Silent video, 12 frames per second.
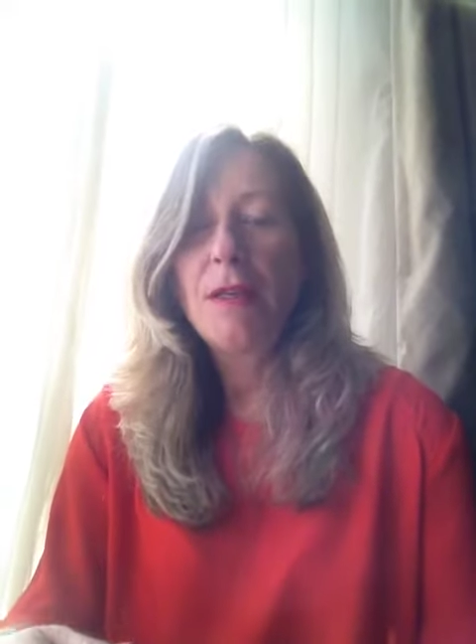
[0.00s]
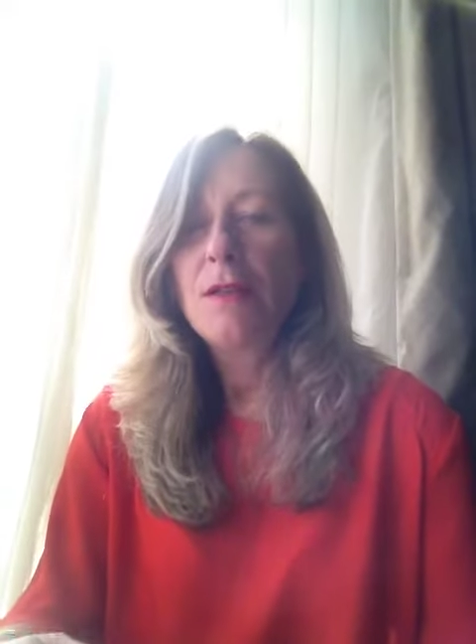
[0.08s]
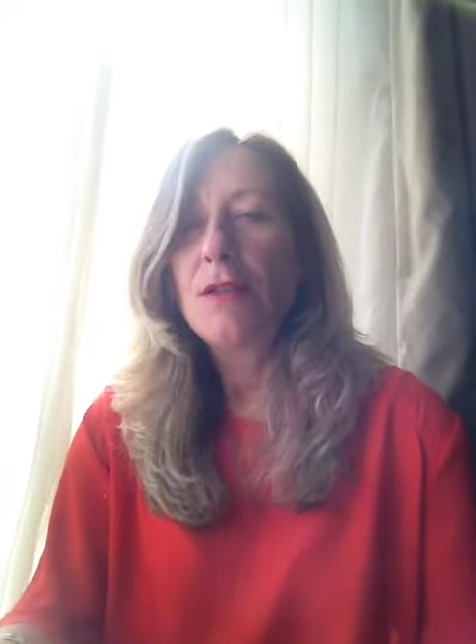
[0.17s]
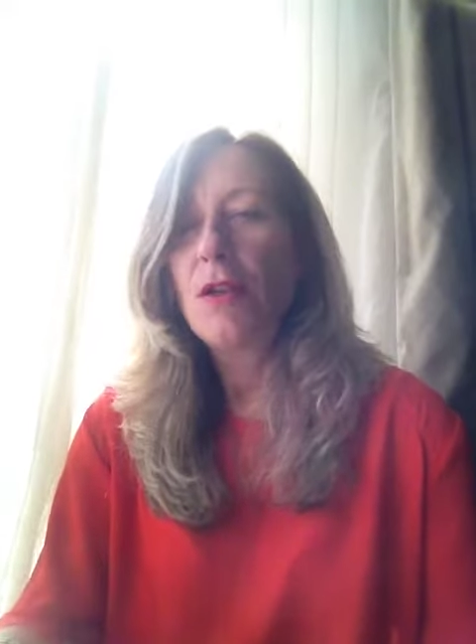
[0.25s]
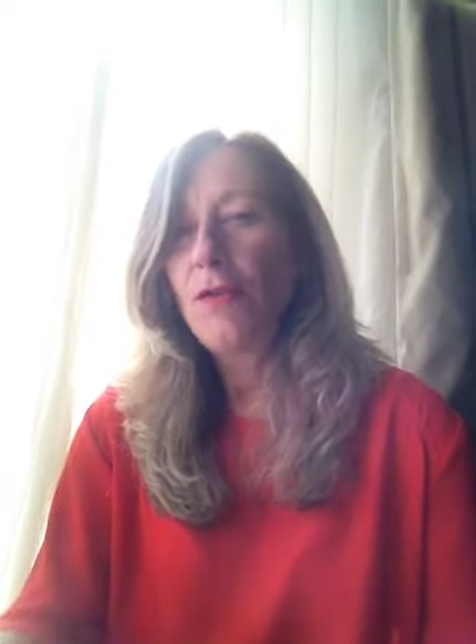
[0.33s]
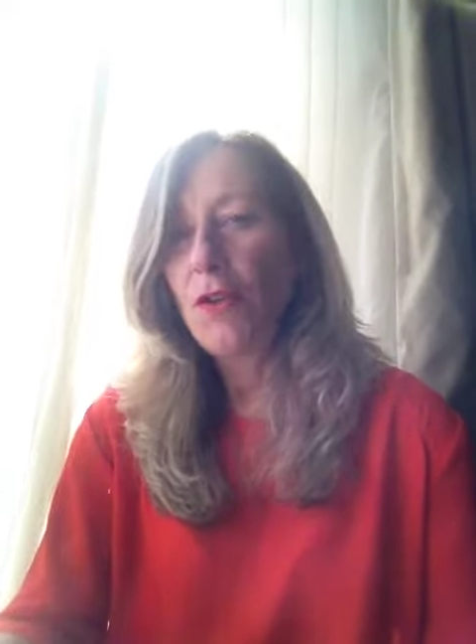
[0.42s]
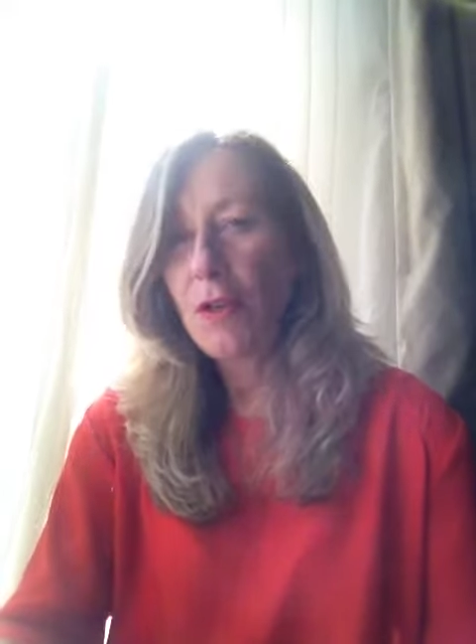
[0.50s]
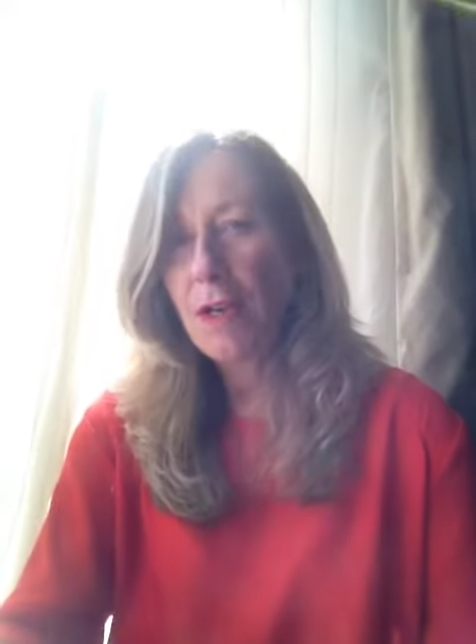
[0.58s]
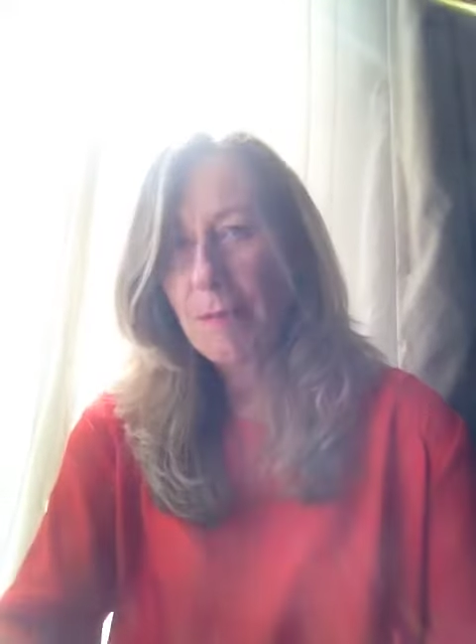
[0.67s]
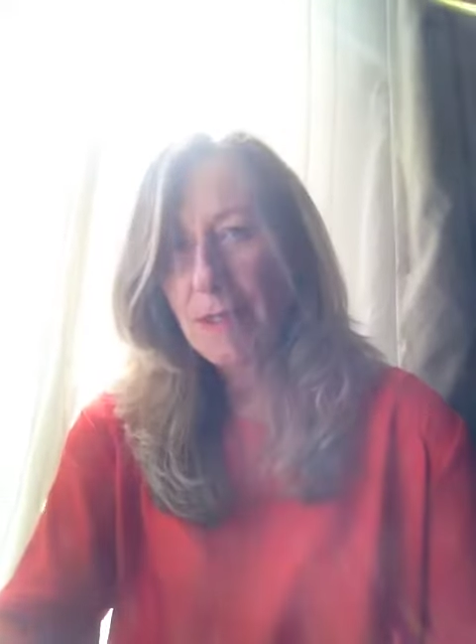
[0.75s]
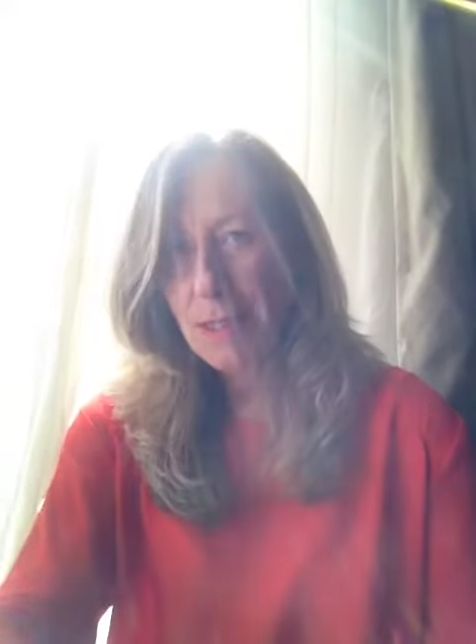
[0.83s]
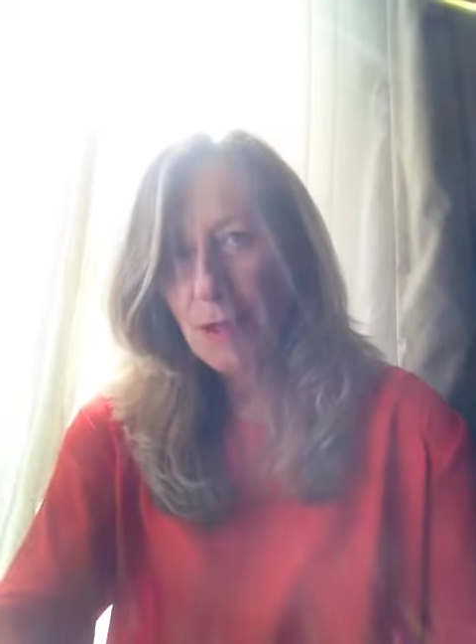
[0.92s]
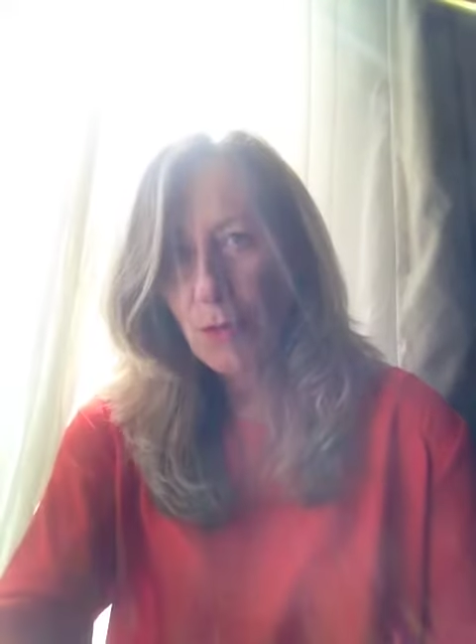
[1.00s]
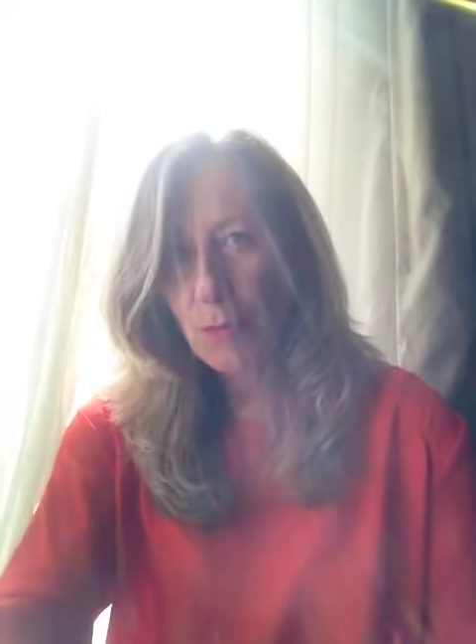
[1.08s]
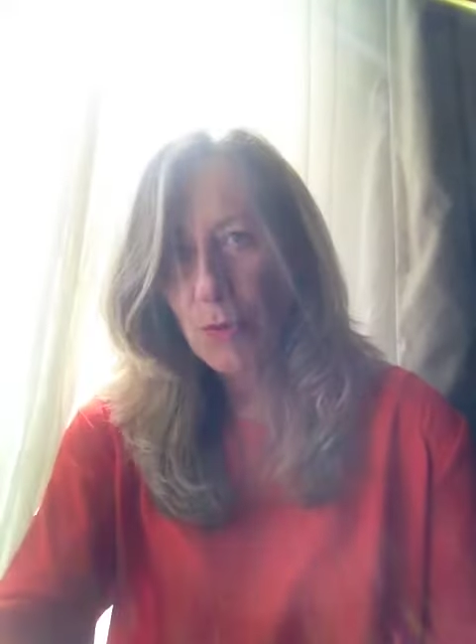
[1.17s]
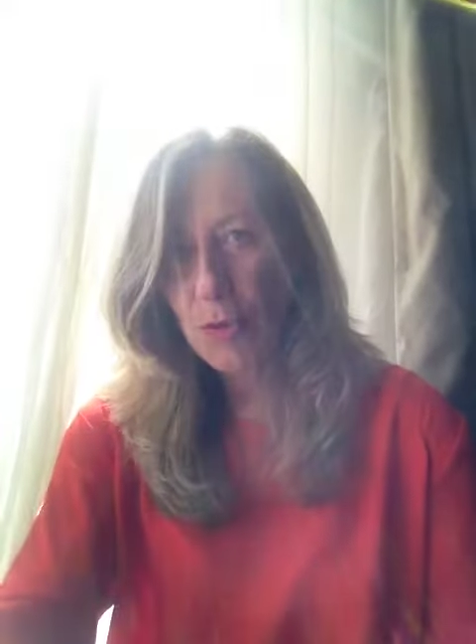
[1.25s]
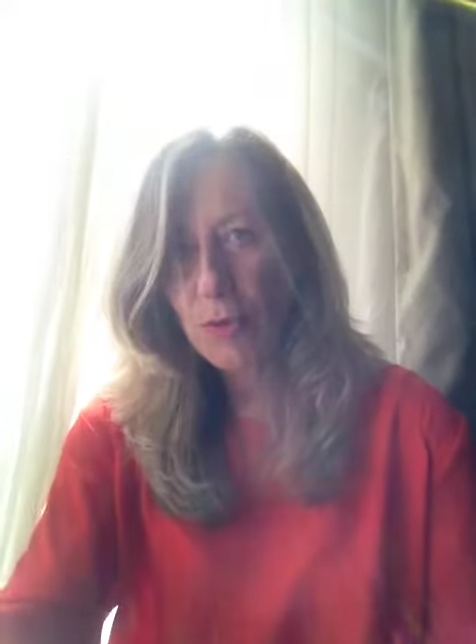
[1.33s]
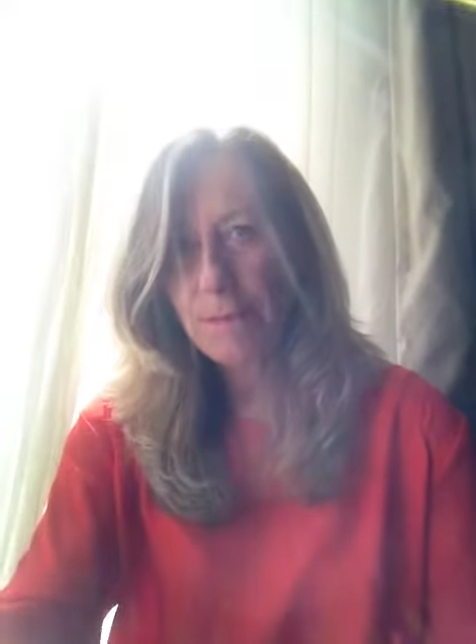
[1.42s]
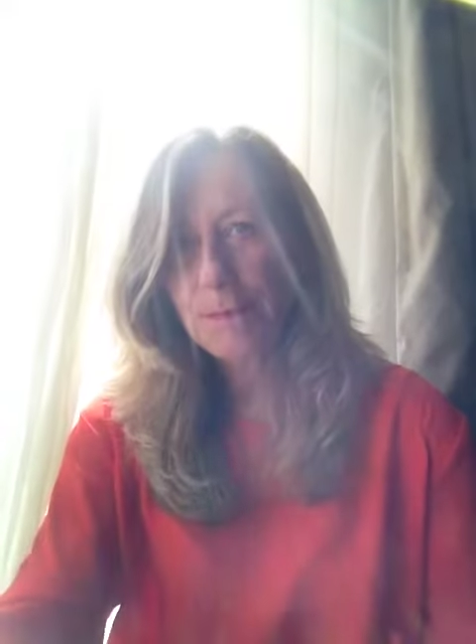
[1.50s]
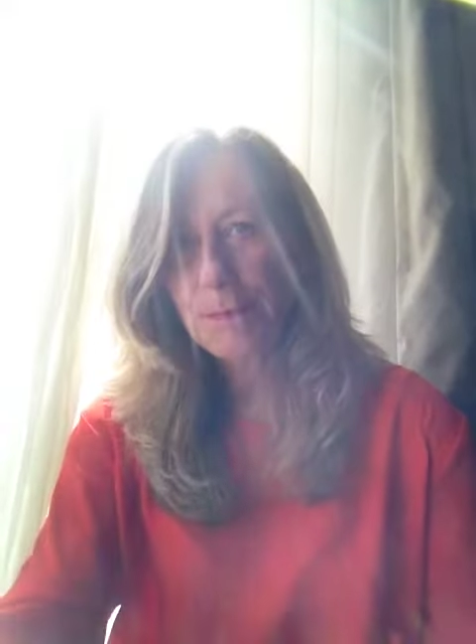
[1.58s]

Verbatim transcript: So if you'd like me to help you,